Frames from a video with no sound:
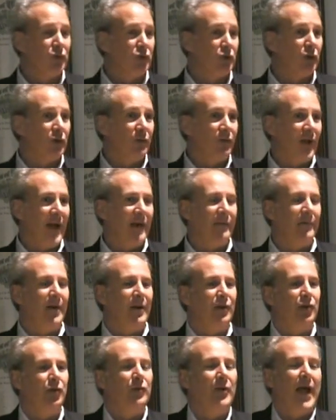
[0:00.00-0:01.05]
reserves, they have
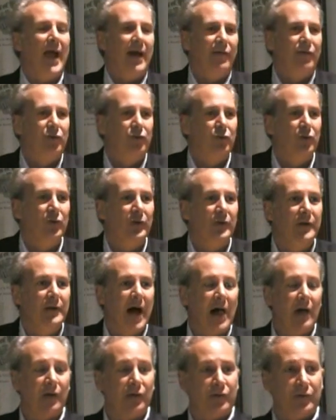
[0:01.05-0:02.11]
about $2.5 trillion
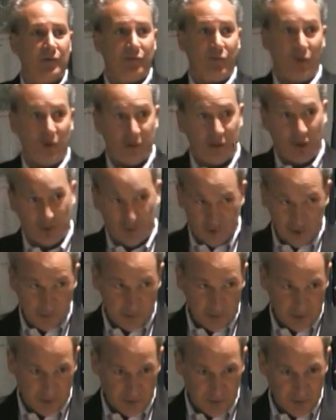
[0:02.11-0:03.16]
in foreign currency
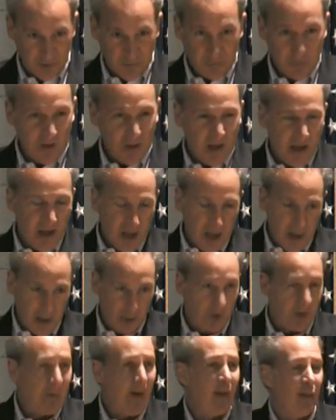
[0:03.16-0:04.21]
reserves. And
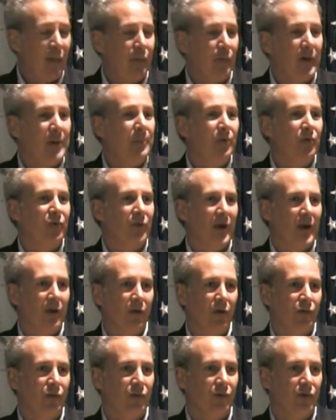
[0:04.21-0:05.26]
only about 3% of
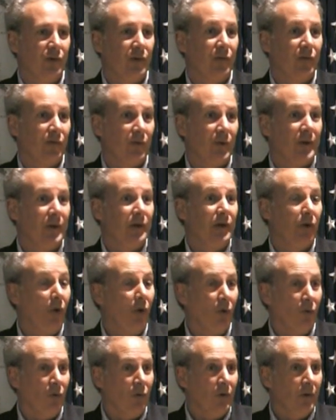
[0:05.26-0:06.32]
those reserves are in
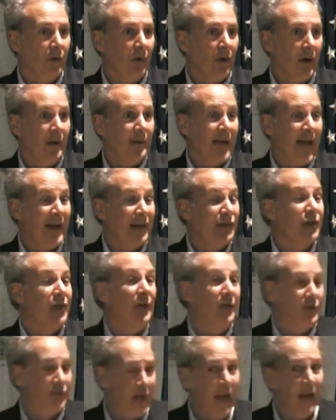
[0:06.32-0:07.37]
gold. Right? That is
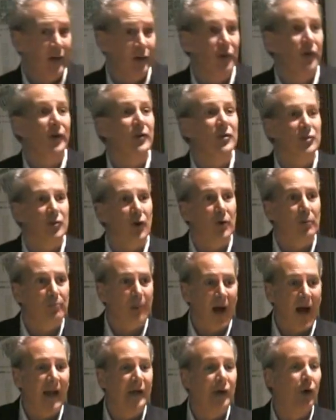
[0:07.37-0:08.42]
going to change. They're going to start
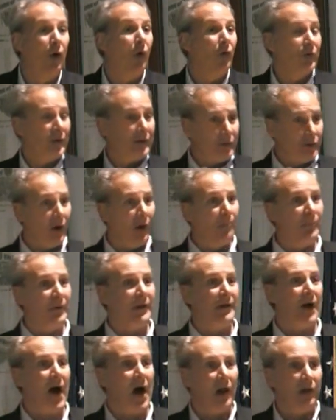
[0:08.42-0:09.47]
buying gold and
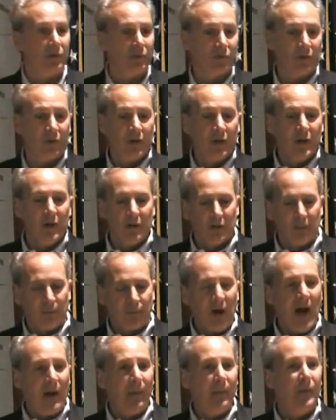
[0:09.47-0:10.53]
dumping dollars. The
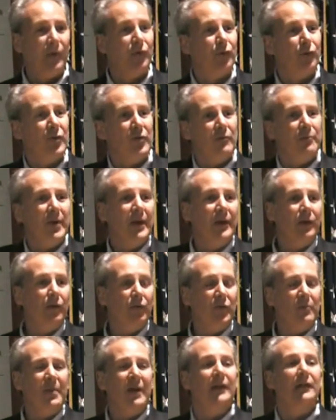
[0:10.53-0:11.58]
problem is we've
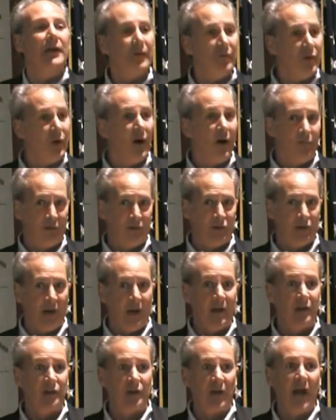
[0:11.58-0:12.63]
been living off of
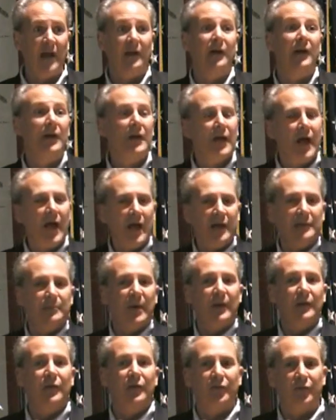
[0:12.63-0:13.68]
China. China has
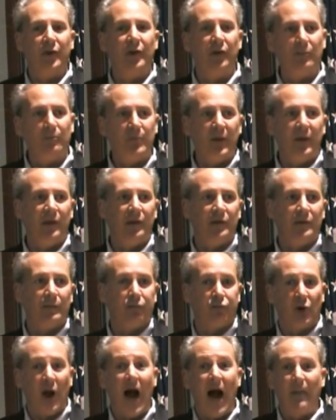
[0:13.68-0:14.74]
been the single
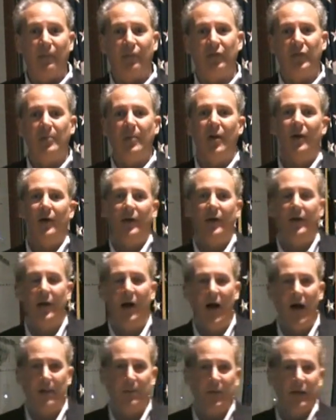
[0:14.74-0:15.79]
biggest prop for the American
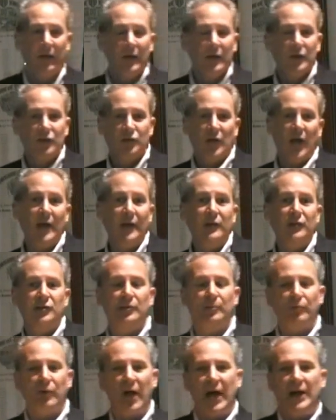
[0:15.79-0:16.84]
economy. China
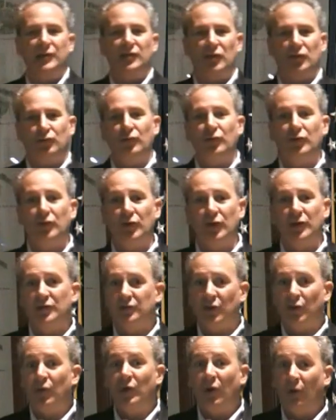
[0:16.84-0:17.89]
supplies us with
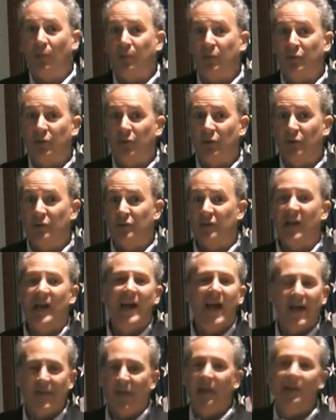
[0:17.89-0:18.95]
goods that we don't produce
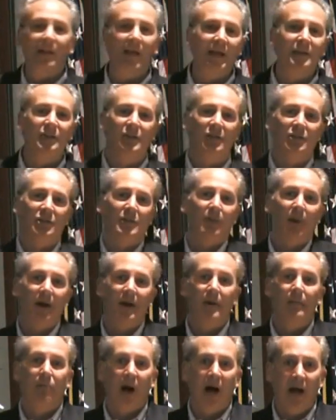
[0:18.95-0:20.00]
and then lends us the
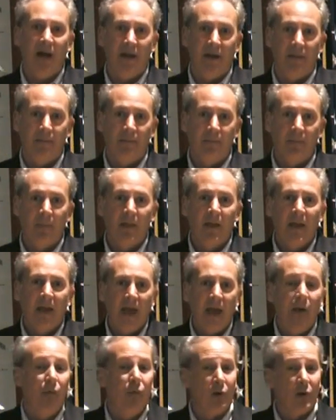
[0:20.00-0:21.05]
money to buy it.
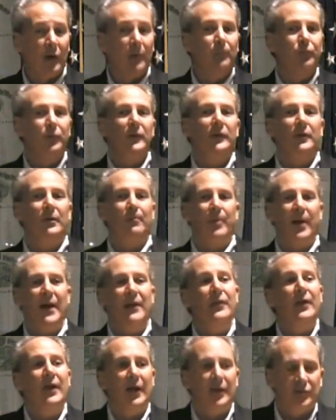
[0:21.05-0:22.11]
And we're completely
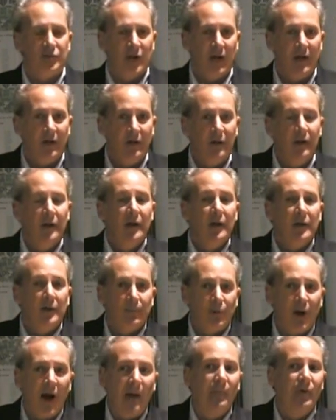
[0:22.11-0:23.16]
dependent on China. The
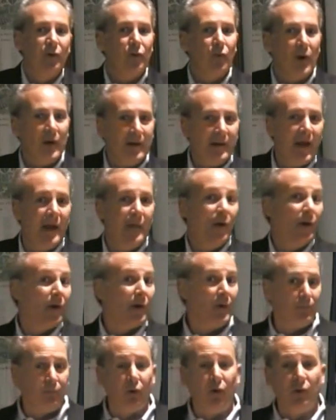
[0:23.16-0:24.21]
problem is one day they're
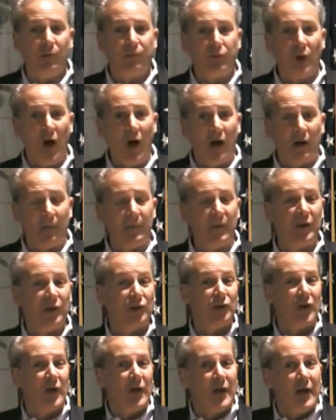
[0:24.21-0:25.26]
going to pull the plug
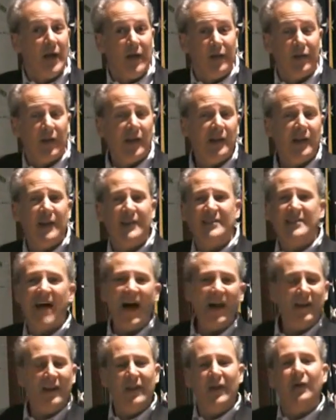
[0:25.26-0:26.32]
because it's
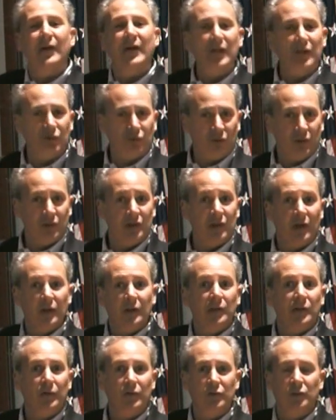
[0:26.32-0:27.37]
not in their interest
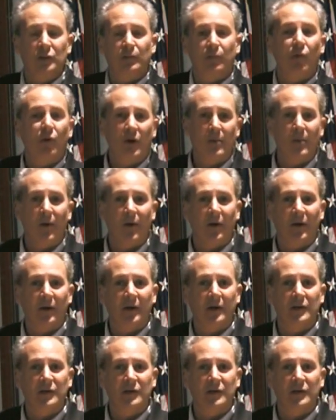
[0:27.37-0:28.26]
to support American